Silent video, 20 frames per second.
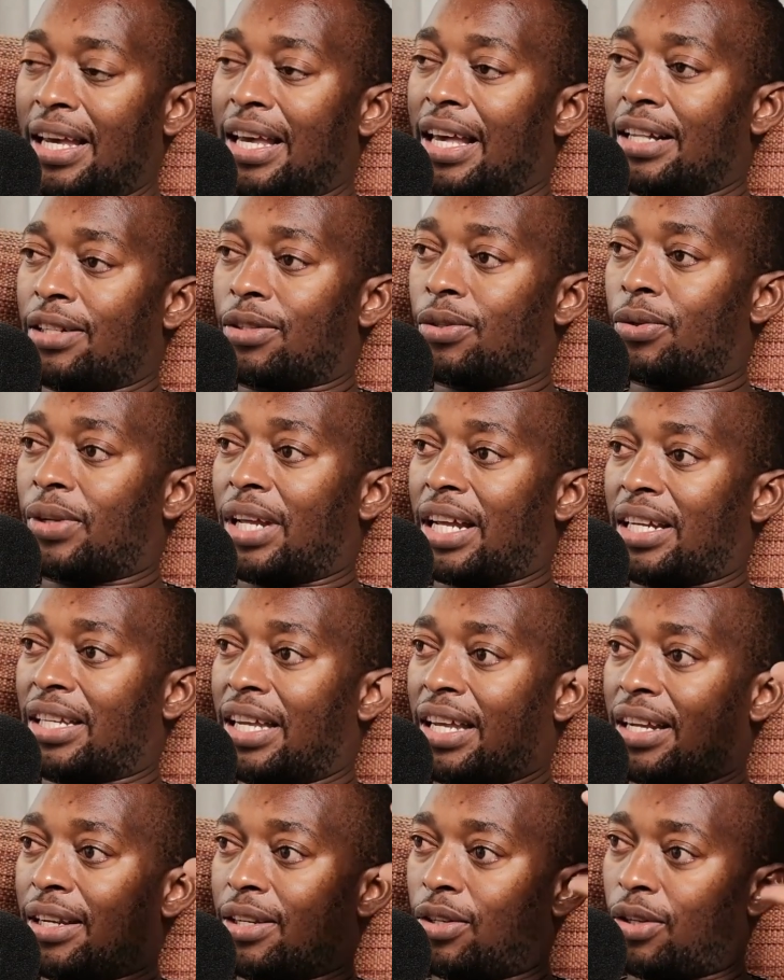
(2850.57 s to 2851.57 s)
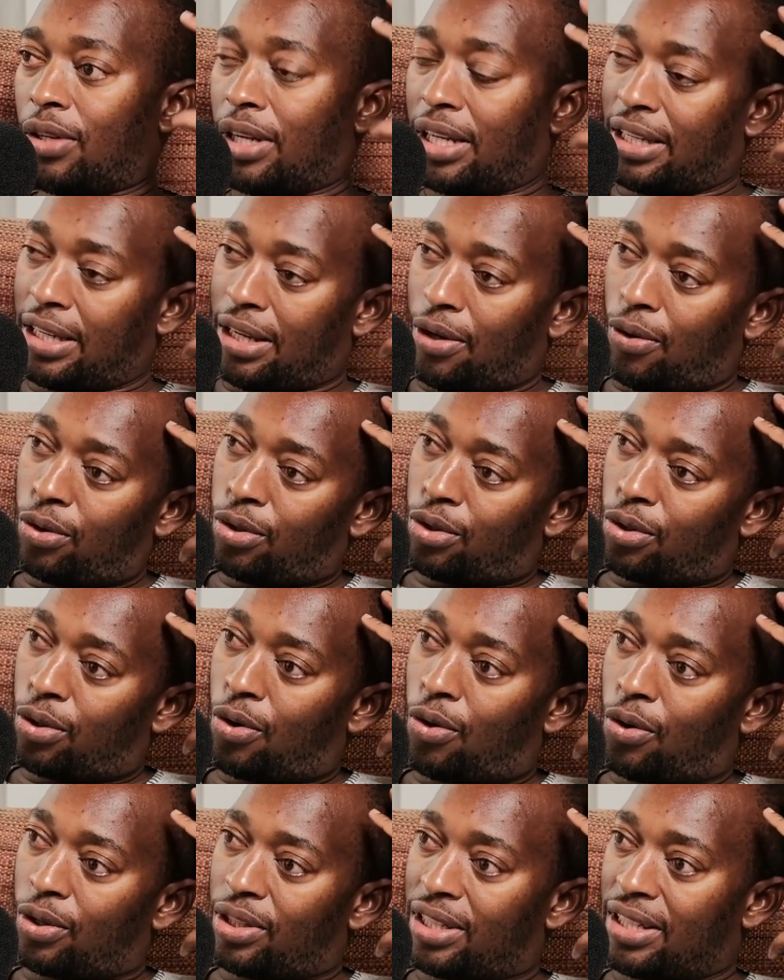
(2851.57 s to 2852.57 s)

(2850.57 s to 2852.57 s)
and so that can also cause